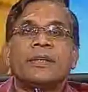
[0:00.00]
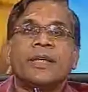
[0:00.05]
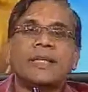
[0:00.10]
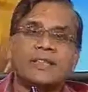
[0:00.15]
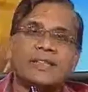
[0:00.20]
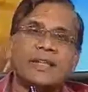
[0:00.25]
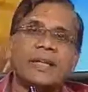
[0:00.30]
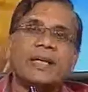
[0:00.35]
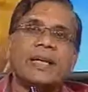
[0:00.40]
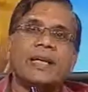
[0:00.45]

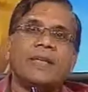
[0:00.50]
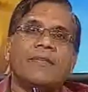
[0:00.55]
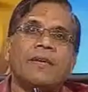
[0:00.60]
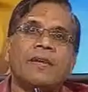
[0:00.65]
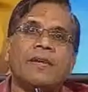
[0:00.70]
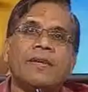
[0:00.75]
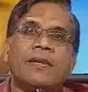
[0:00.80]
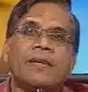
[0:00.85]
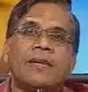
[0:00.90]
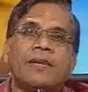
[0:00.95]
district
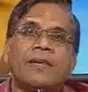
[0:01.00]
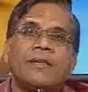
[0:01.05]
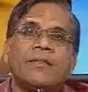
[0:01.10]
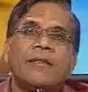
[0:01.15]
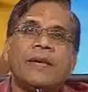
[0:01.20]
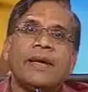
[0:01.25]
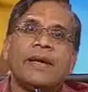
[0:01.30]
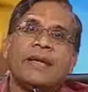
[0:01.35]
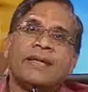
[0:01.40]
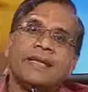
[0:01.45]
level,
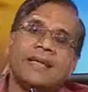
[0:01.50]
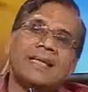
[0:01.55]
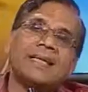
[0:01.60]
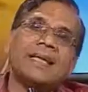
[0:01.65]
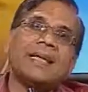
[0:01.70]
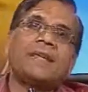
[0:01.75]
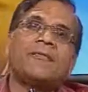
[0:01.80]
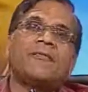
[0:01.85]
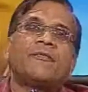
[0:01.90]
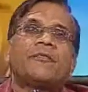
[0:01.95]
where
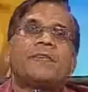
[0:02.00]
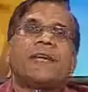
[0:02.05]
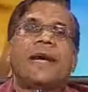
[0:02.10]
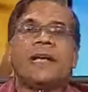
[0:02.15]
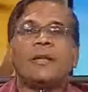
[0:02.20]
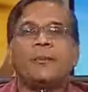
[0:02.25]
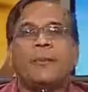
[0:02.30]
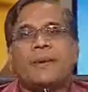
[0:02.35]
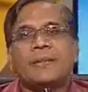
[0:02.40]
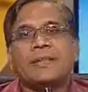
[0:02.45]
another
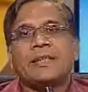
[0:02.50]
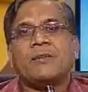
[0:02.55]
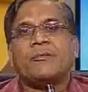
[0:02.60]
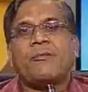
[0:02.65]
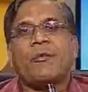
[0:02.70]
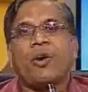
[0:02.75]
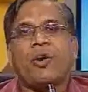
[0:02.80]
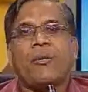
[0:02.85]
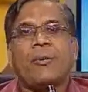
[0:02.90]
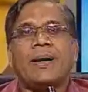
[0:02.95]
10%
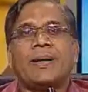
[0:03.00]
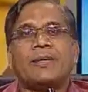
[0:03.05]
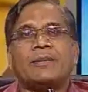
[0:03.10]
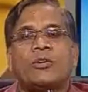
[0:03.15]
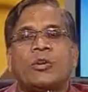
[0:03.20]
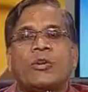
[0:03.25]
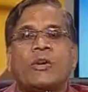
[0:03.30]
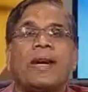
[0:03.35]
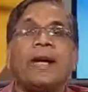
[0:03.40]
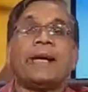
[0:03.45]
formats
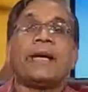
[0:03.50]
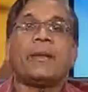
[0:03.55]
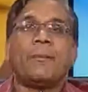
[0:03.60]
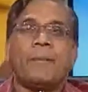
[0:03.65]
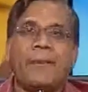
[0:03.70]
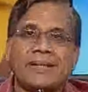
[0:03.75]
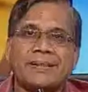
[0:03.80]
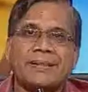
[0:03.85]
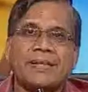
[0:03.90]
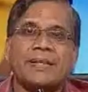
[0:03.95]
on random
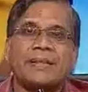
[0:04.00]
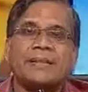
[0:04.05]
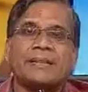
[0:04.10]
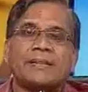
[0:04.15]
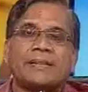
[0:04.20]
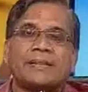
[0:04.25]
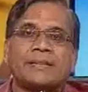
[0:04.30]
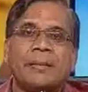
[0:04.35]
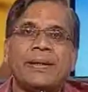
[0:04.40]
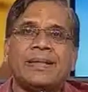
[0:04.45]

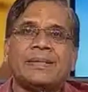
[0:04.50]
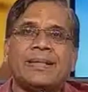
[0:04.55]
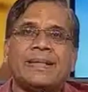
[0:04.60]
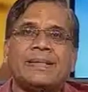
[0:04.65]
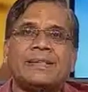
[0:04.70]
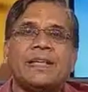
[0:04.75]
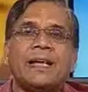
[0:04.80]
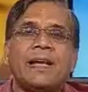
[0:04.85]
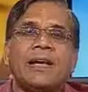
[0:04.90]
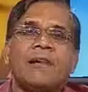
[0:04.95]

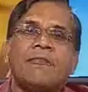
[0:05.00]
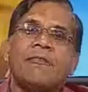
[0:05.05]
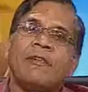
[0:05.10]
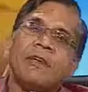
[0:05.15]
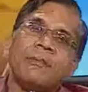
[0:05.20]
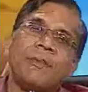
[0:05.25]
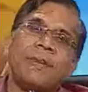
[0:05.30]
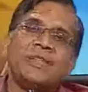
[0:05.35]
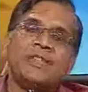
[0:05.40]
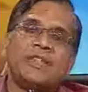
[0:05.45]
basis
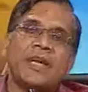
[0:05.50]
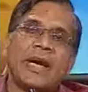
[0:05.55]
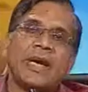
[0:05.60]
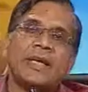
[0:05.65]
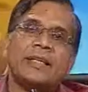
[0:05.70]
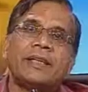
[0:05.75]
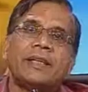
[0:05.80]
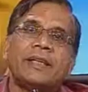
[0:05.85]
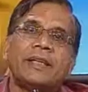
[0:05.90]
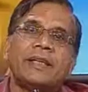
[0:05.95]
will be
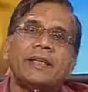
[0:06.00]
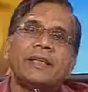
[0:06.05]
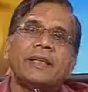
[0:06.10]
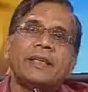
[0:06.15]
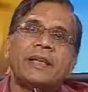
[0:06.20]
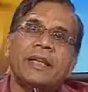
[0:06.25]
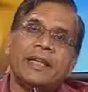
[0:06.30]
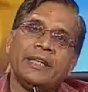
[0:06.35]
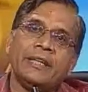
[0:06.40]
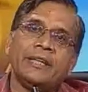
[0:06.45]
checked
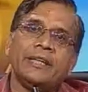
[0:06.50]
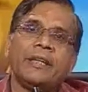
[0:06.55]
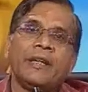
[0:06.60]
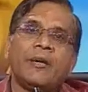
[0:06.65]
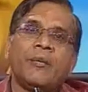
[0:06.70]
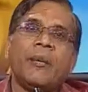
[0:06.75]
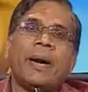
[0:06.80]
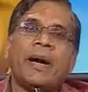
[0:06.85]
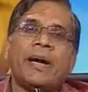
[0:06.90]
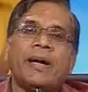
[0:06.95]
in
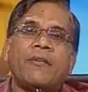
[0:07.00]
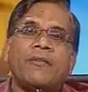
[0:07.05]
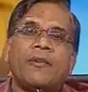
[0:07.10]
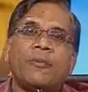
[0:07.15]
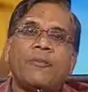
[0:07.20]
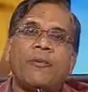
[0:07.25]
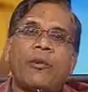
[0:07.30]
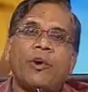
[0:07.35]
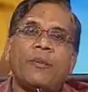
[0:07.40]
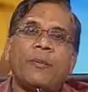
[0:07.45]
by our
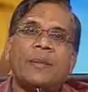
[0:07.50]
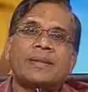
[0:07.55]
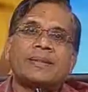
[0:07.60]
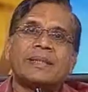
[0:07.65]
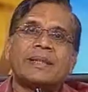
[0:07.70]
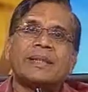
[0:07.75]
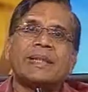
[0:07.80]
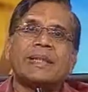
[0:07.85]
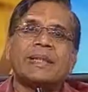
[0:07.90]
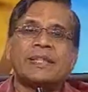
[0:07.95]
formats
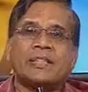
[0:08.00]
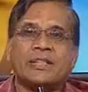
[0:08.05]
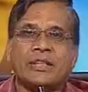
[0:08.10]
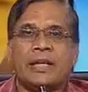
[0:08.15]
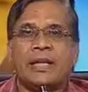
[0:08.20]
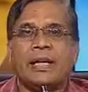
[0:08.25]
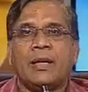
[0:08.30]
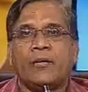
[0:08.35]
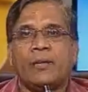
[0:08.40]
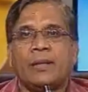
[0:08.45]
at the
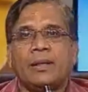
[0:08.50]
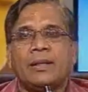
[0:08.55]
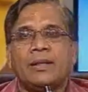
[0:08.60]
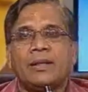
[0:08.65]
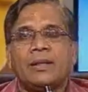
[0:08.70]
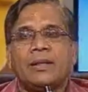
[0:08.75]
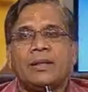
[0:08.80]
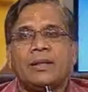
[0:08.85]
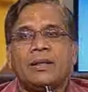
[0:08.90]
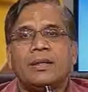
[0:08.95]
district level.
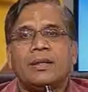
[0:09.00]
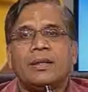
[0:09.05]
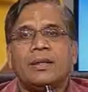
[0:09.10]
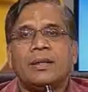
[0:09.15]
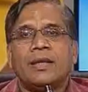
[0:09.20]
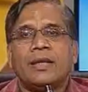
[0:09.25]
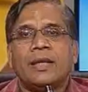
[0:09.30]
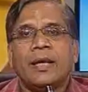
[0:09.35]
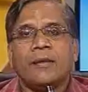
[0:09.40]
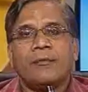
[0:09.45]

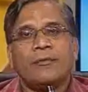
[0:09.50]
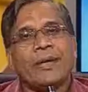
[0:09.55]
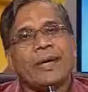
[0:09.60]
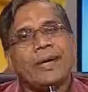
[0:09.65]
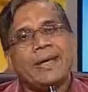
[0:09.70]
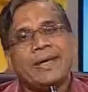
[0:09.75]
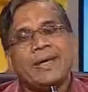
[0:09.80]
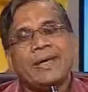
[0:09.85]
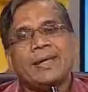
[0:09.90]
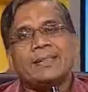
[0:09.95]
If
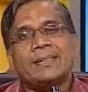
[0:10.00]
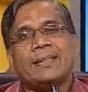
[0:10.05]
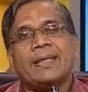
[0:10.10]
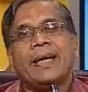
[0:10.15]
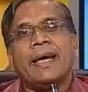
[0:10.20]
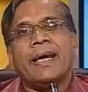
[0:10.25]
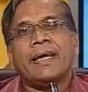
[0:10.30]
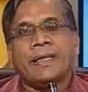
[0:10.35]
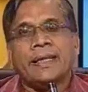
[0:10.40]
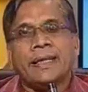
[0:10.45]
there is
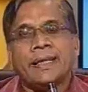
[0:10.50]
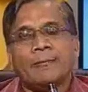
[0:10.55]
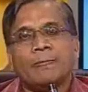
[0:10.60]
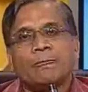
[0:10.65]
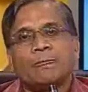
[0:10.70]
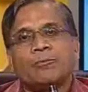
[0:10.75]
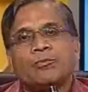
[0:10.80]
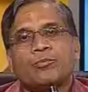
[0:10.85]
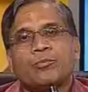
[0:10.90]
any